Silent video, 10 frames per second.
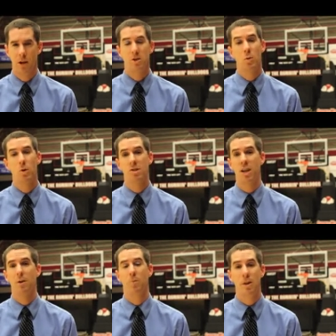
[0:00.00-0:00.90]
So once
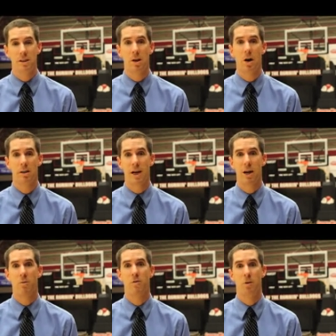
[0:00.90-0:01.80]
again, please
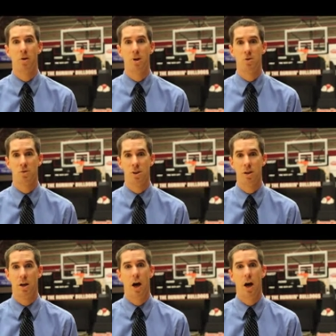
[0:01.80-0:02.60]
contact me if you're interested.